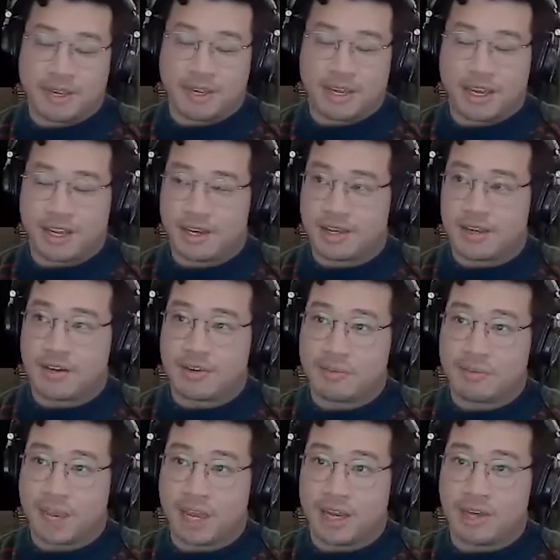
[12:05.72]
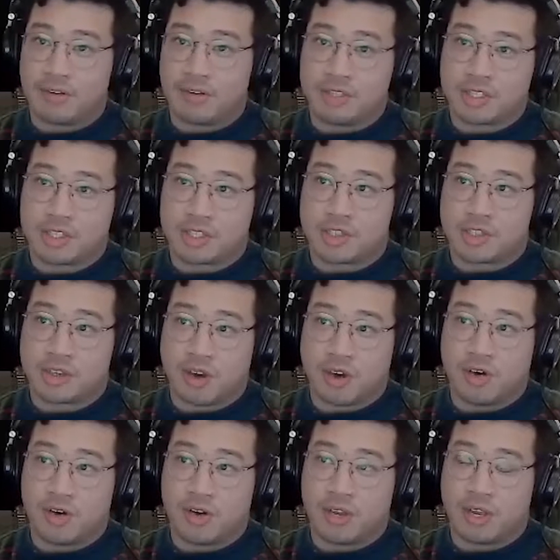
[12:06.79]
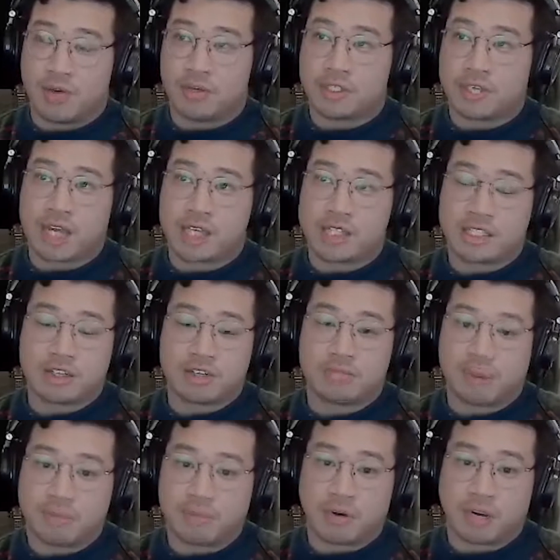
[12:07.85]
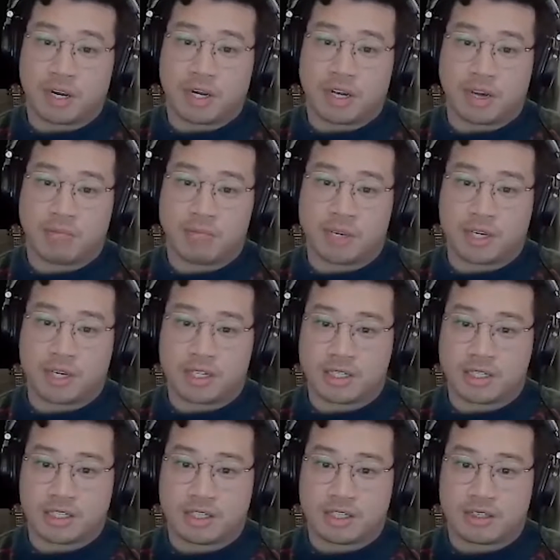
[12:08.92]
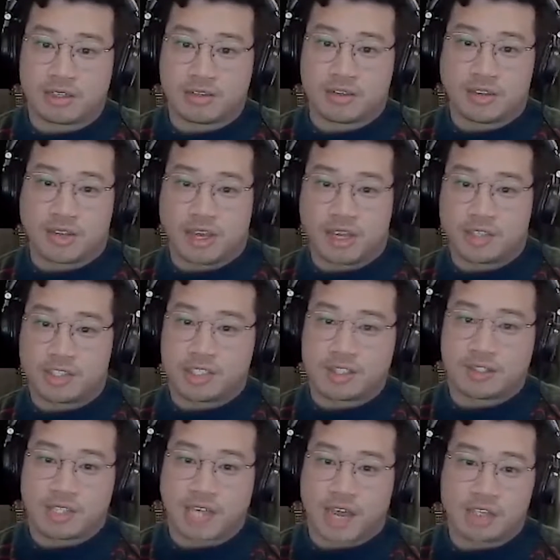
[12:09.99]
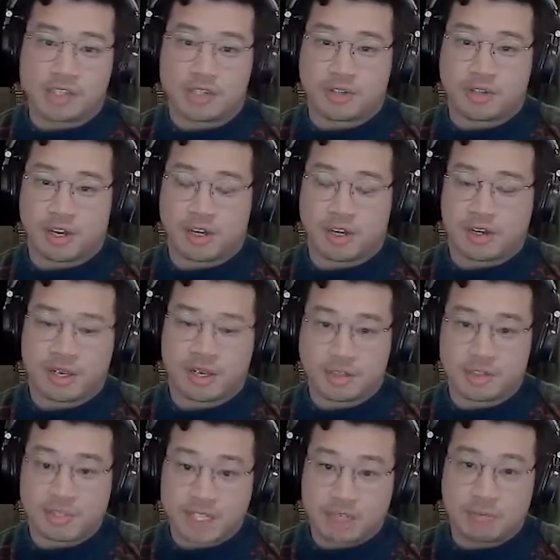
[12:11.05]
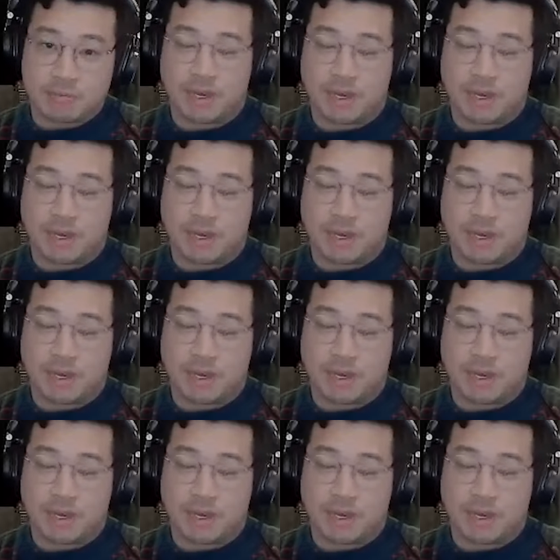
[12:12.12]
And man, it was like I still remember it because it just sat so long, so deep,